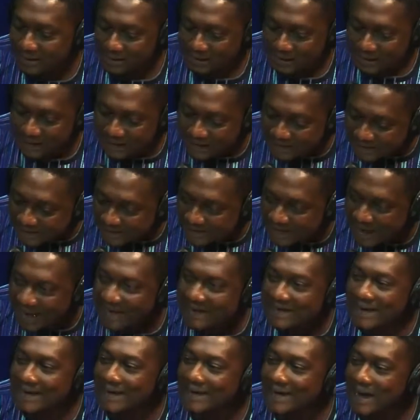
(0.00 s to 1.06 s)

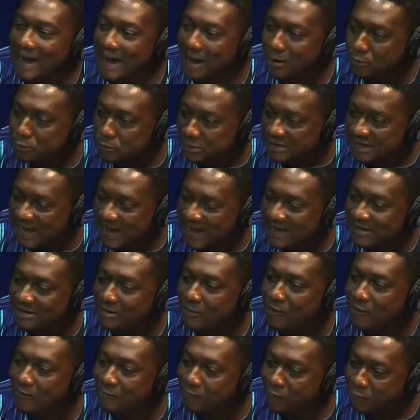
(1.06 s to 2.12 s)
inside and outside
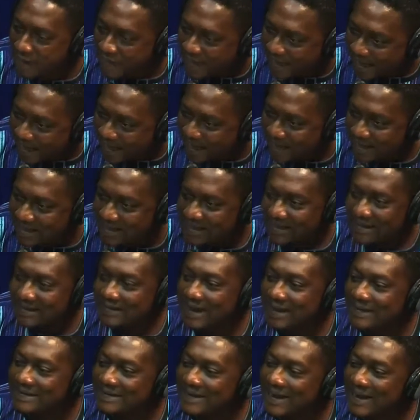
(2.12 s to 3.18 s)
of here
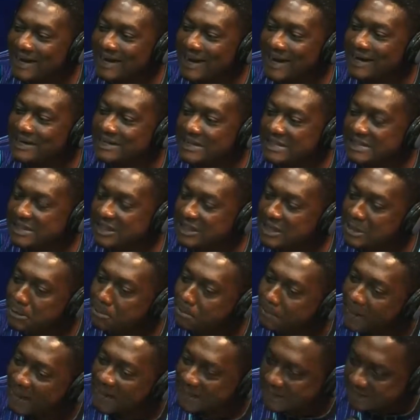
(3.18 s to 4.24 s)
that there are
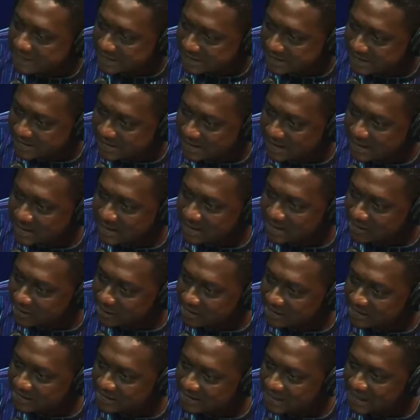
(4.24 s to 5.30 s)
discrepancies. You
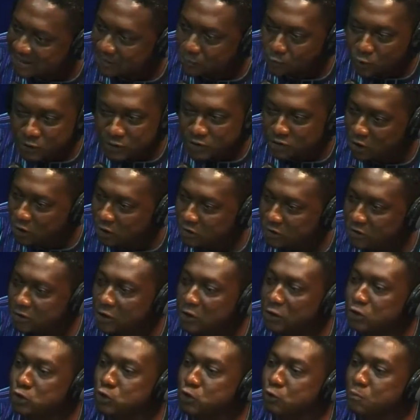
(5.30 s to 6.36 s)
understand, which ought
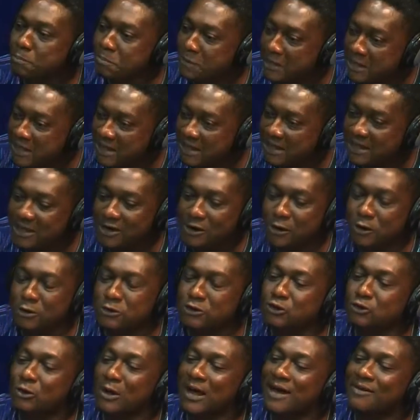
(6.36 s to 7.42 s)
not to be. He ought
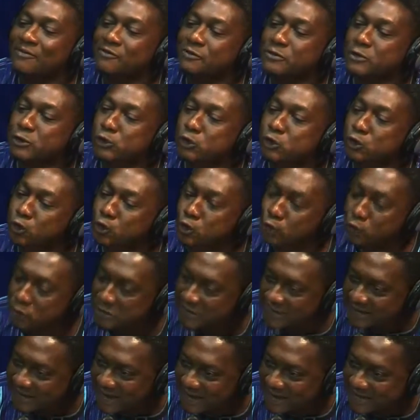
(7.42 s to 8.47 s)
to have
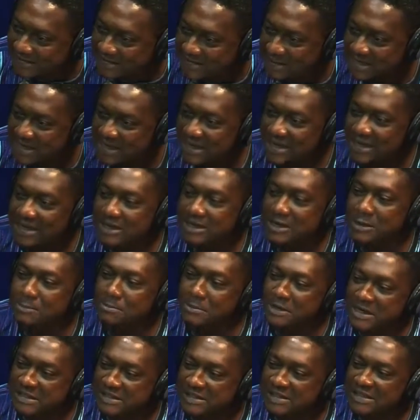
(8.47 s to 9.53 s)
scrutinized. The
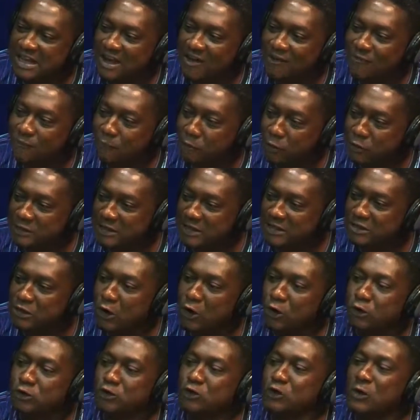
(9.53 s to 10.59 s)
Minister of Budget
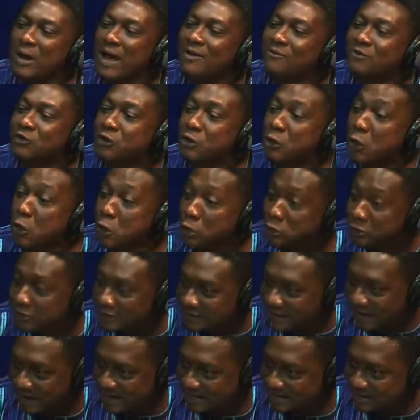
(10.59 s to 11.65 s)
ought to have done
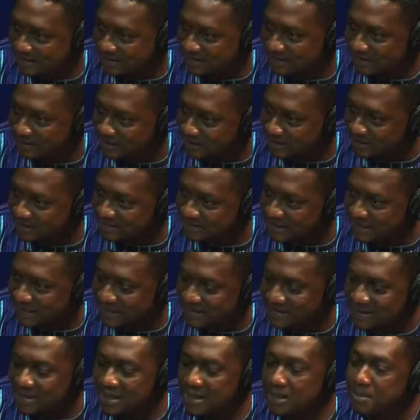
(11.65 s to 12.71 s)
that, you understand,
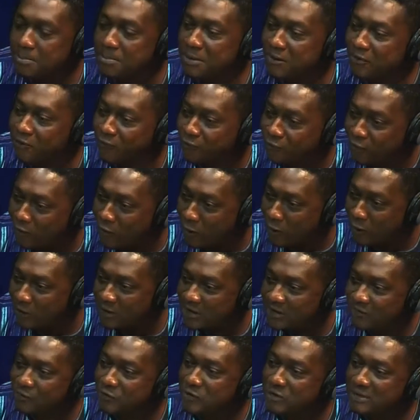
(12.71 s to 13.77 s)
before
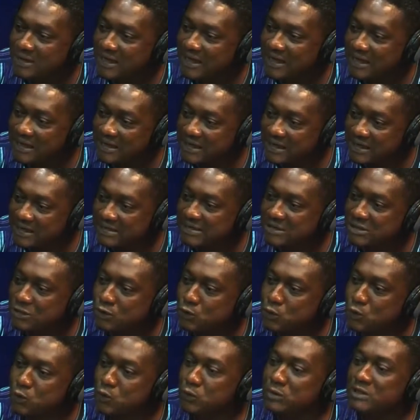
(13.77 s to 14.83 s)
even taking it
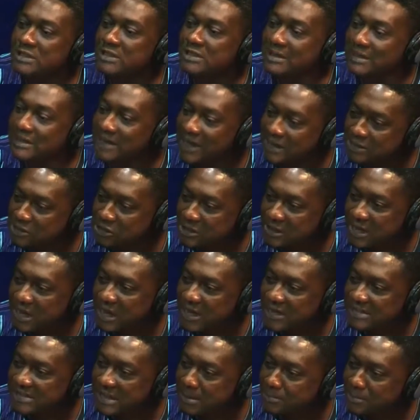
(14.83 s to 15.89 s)
to the National
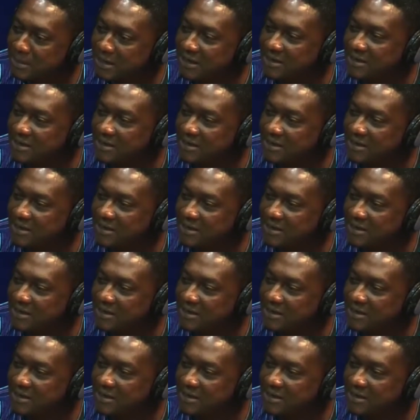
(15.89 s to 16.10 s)
Assembly